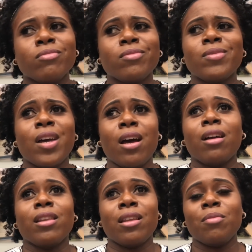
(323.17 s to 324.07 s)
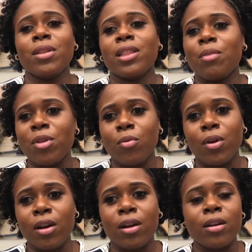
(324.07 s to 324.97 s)
nah, let me
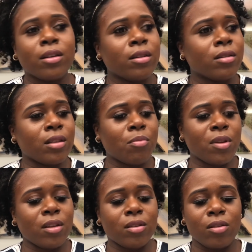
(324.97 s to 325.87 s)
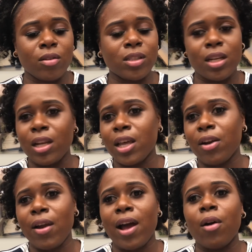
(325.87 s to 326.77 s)
work, let me, send a
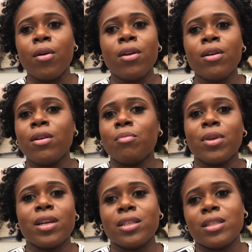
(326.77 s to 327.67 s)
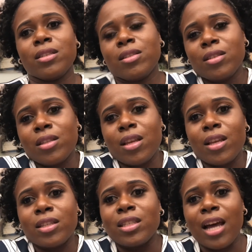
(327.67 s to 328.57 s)
letter out, because
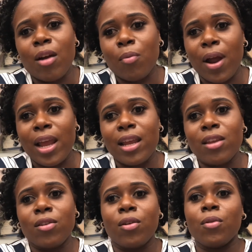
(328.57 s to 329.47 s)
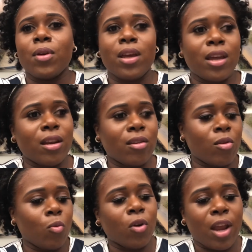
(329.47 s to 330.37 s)
it's not right, and
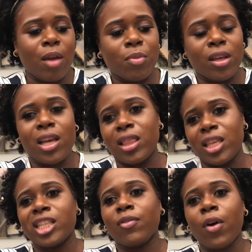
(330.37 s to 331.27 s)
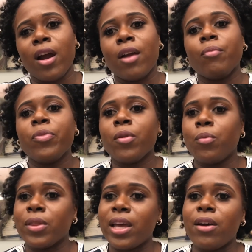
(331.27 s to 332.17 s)
you were able to get this far
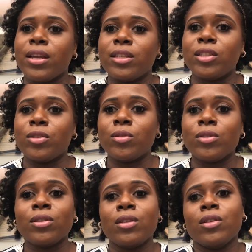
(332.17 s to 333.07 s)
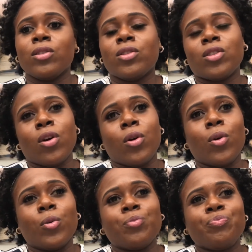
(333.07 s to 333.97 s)
without issues.
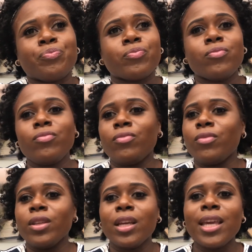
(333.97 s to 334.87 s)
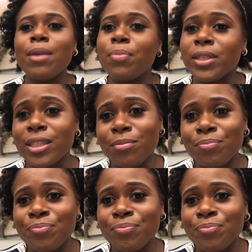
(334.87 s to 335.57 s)
So keep pushing.